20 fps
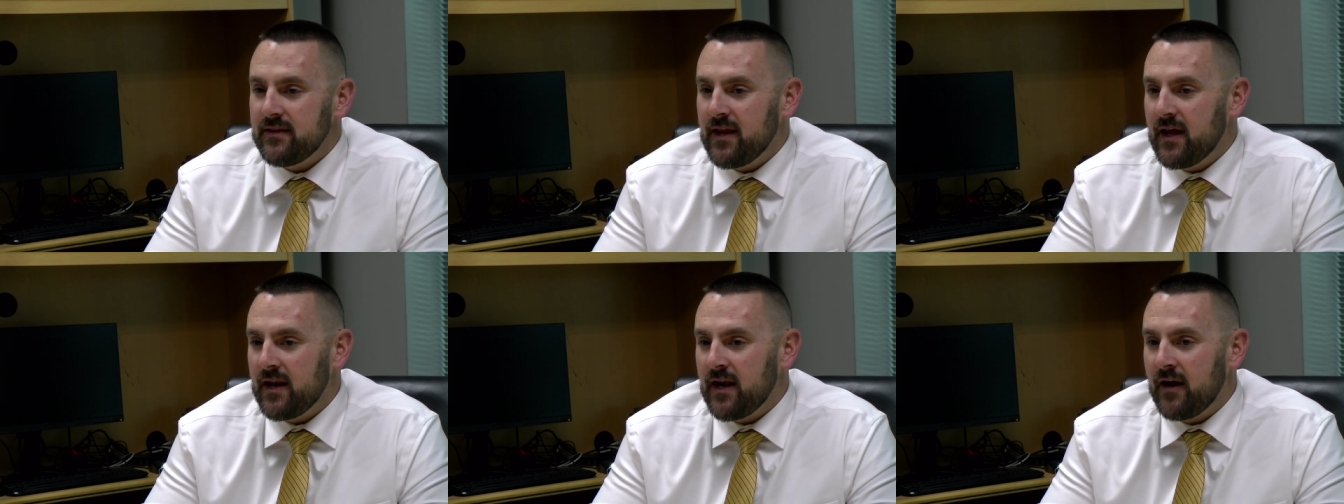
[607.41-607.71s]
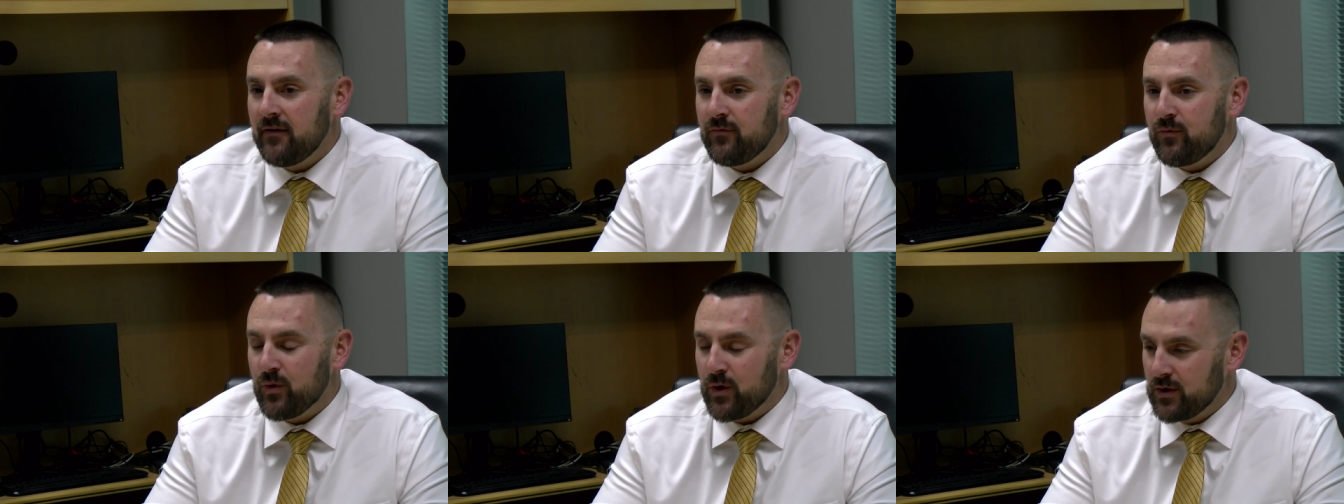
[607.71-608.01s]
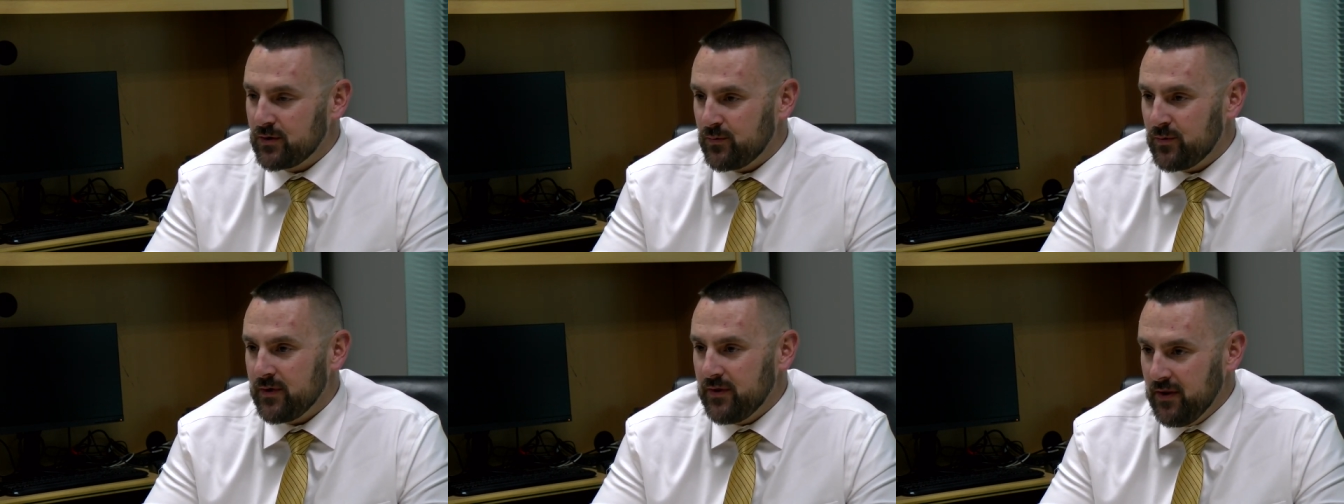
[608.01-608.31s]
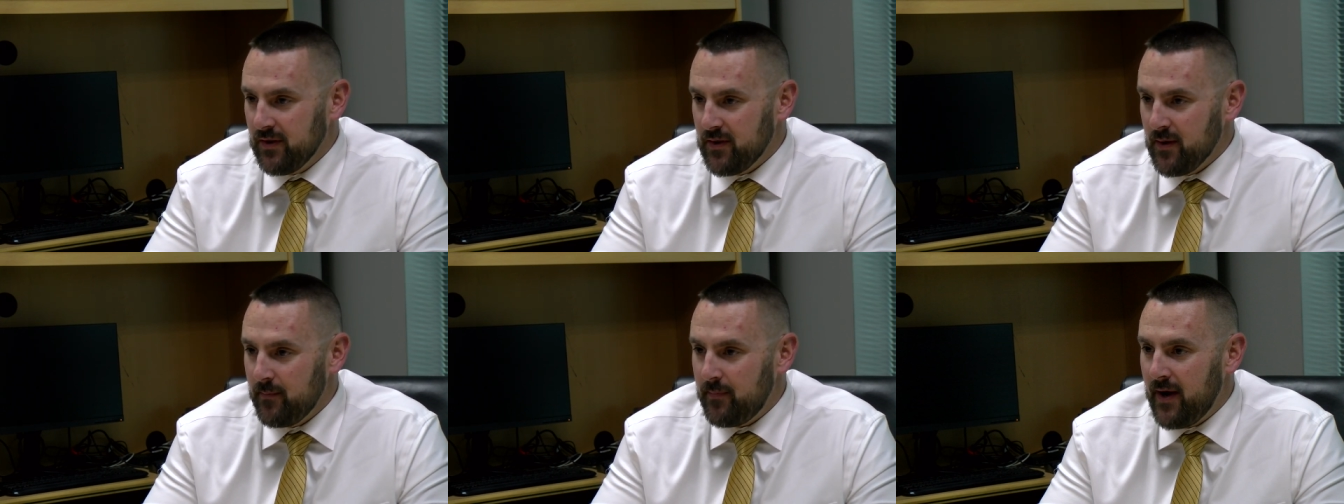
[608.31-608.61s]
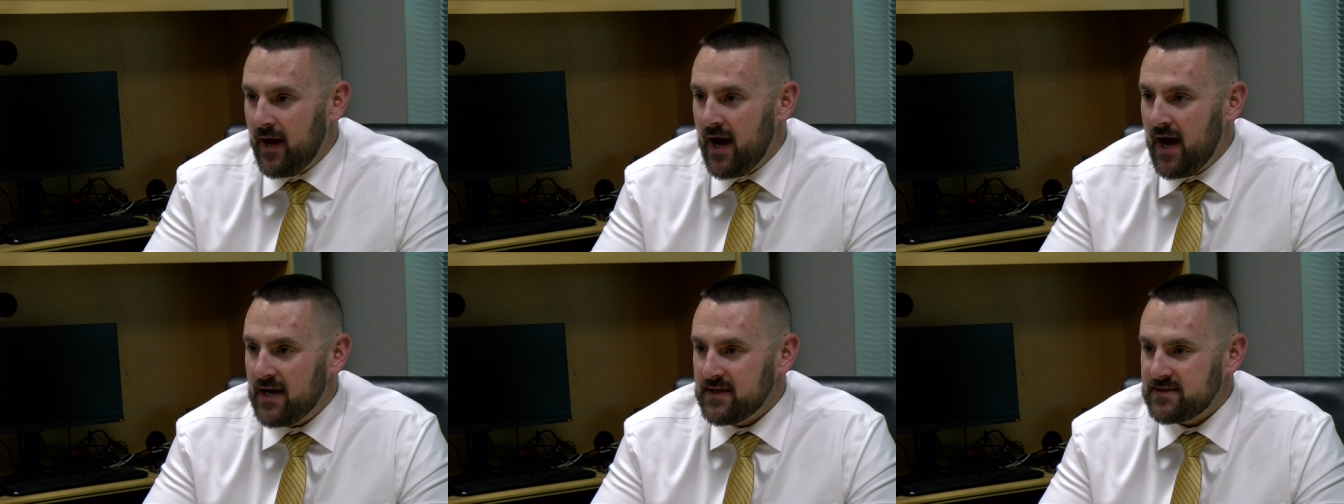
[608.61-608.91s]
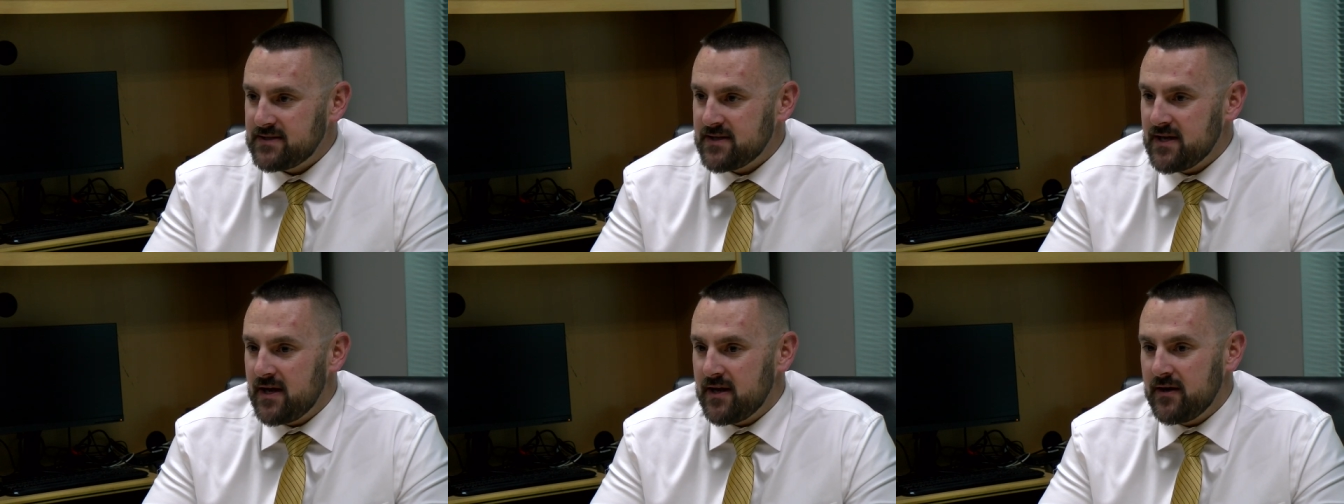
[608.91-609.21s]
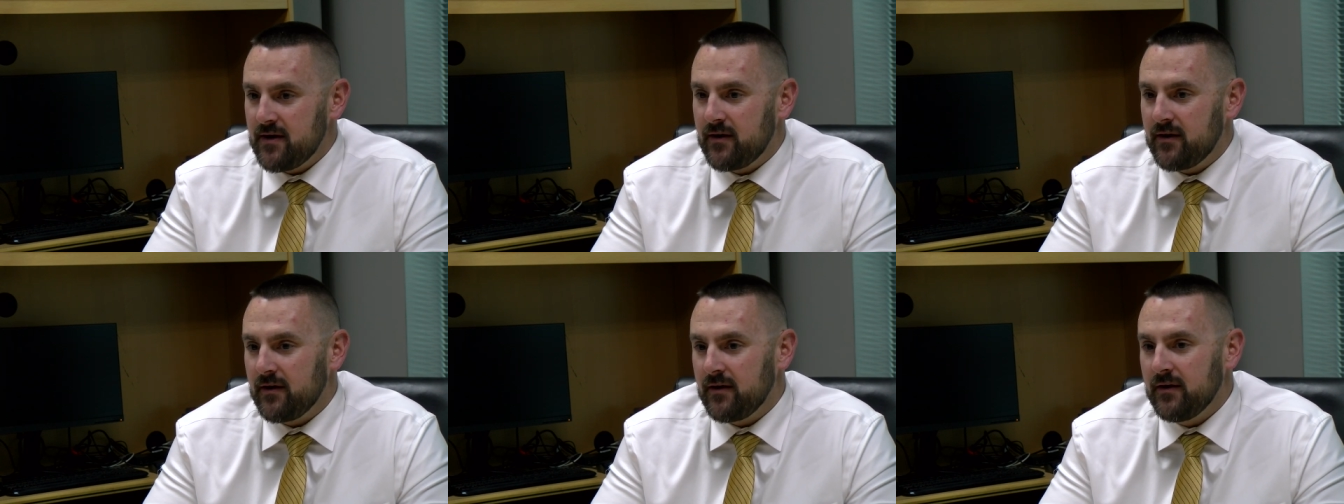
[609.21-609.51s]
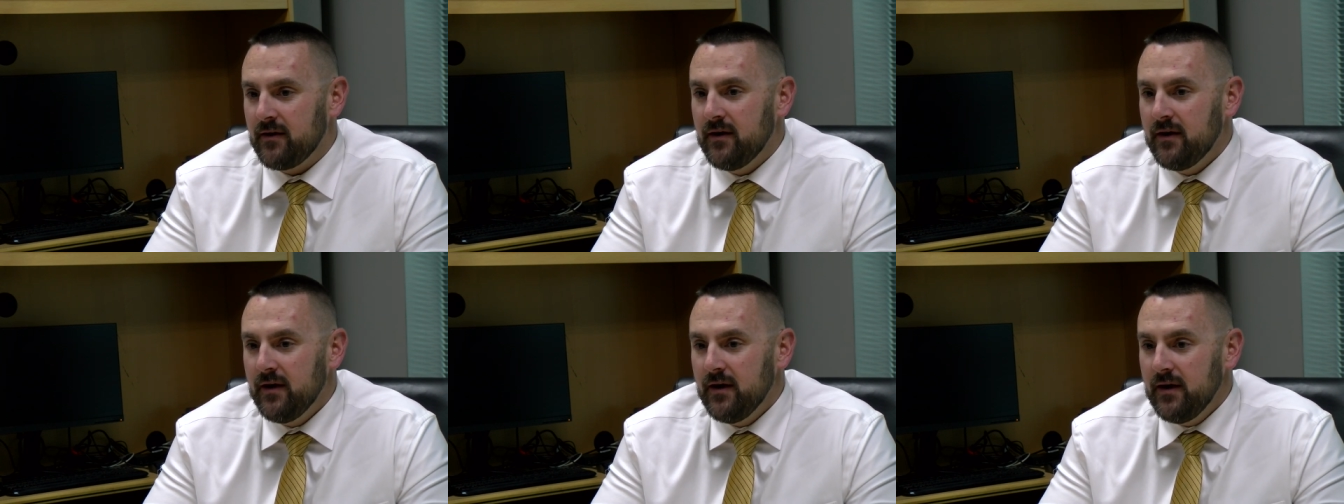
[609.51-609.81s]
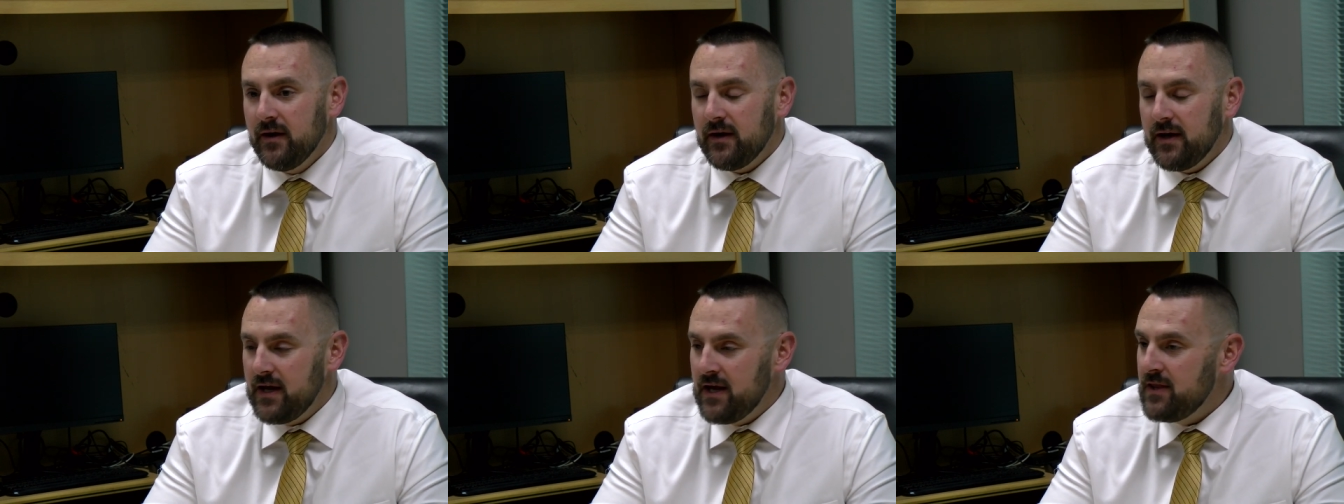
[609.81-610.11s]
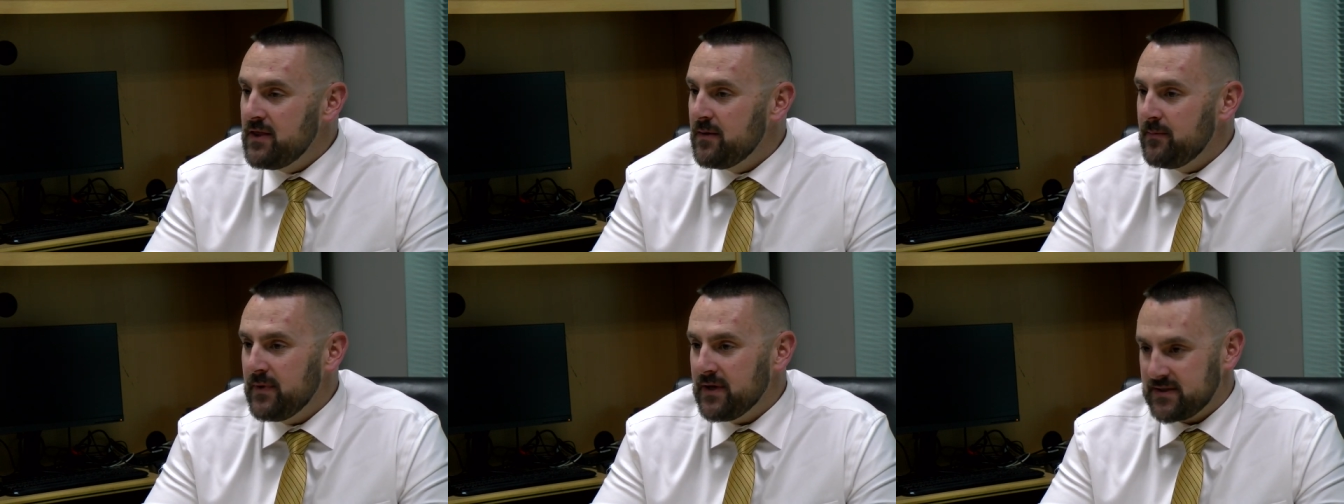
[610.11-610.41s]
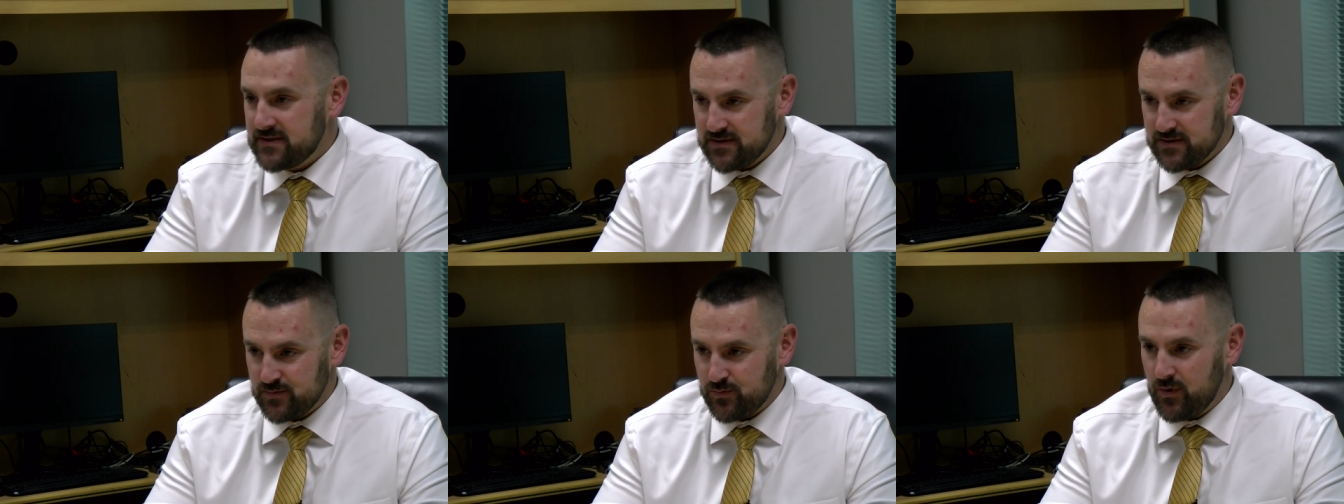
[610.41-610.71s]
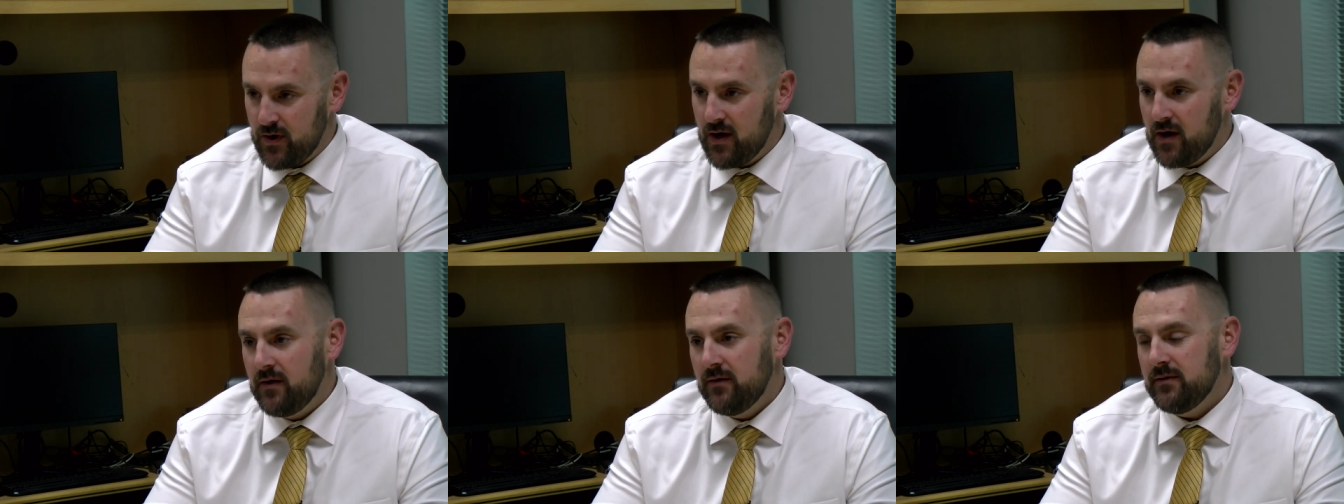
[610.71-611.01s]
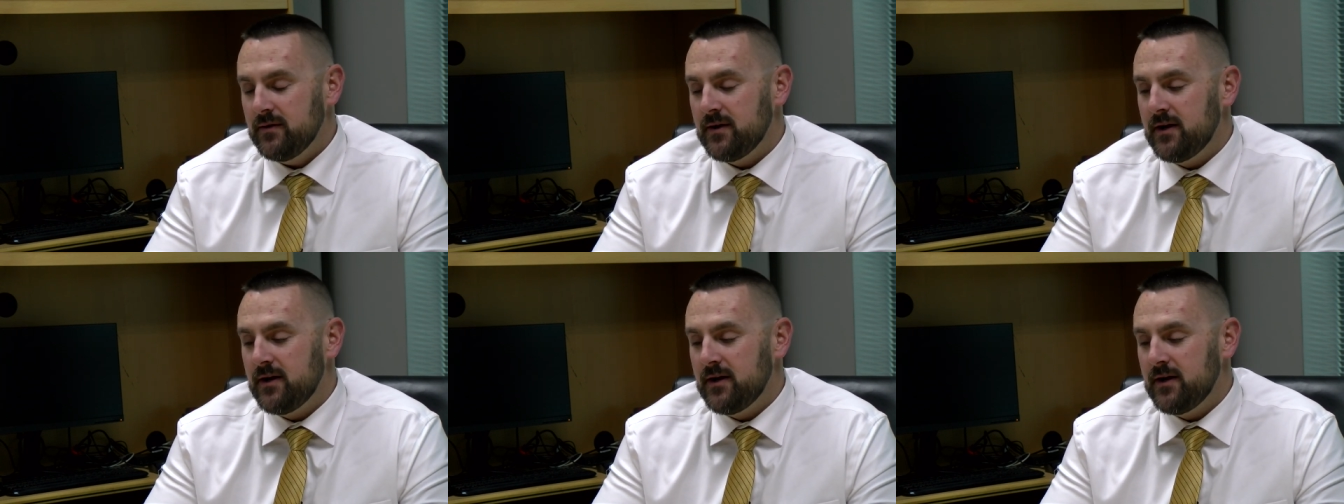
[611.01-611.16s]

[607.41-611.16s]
that I've worked with in the past that are in the mix as well.